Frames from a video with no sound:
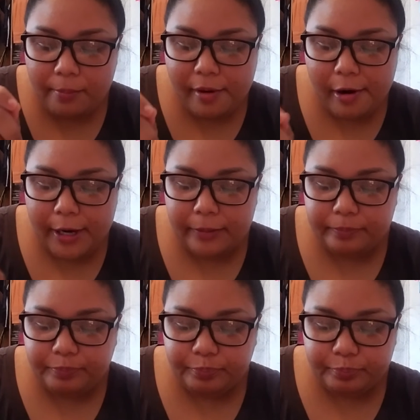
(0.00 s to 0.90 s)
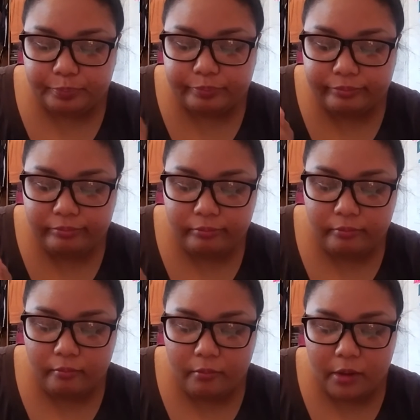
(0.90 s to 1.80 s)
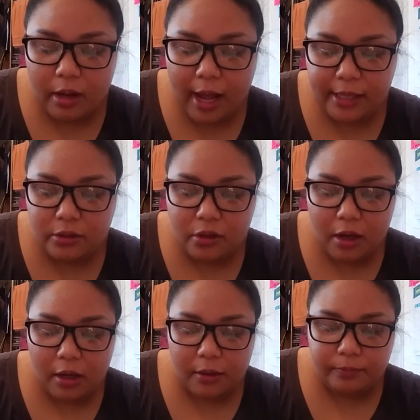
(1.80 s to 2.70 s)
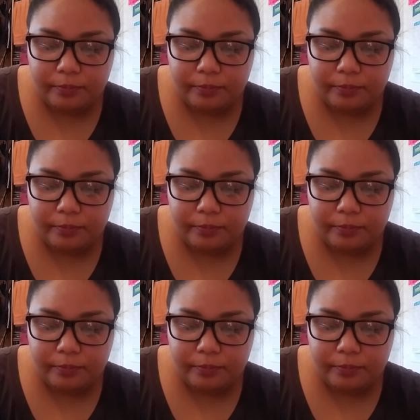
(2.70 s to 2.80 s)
but I saw